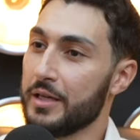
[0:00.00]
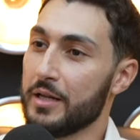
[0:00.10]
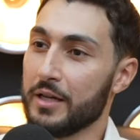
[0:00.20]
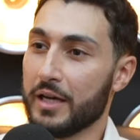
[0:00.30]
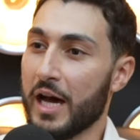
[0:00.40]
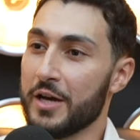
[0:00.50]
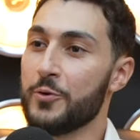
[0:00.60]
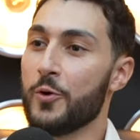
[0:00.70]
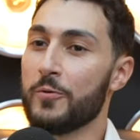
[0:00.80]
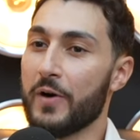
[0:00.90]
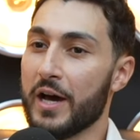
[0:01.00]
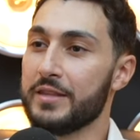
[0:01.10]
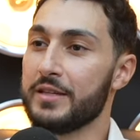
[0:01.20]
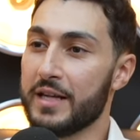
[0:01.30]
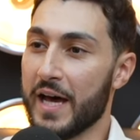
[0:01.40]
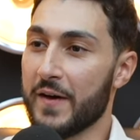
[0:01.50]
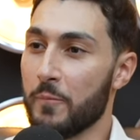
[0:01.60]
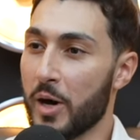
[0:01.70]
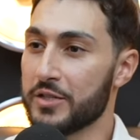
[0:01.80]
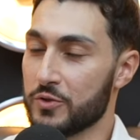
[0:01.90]
Like, I know if I didn't have
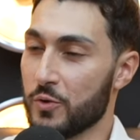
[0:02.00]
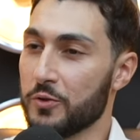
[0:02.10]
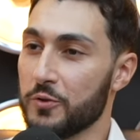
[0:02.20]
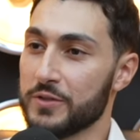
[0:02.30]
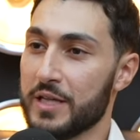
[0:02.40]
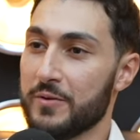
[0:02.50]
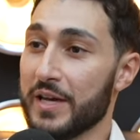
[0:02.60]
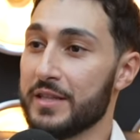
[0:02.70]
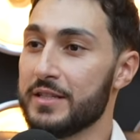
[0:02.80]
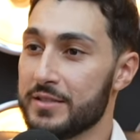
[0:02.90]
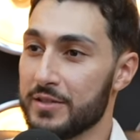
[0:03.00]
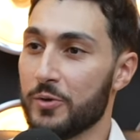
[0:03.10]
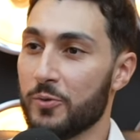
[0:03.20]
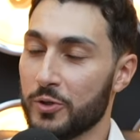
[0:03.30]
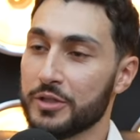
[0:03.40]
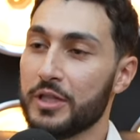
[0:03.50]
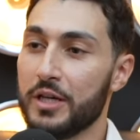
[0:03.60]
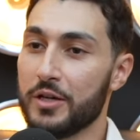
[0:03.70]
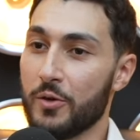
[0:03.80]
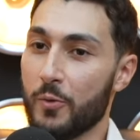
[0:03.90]
my struggles and if I didn't see the world
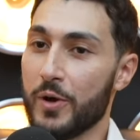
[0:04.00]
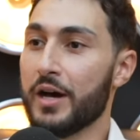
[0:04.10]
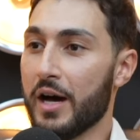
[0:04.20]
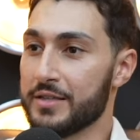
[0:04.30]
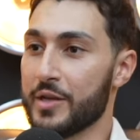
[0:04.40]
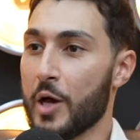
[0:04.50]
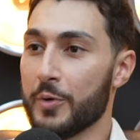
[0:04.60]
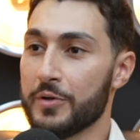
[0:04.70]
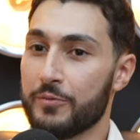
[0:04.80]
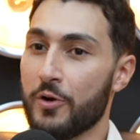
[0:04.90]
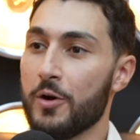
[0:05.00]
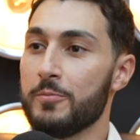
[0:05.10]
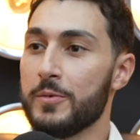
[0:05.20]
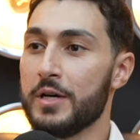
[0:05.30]
the way I saw it from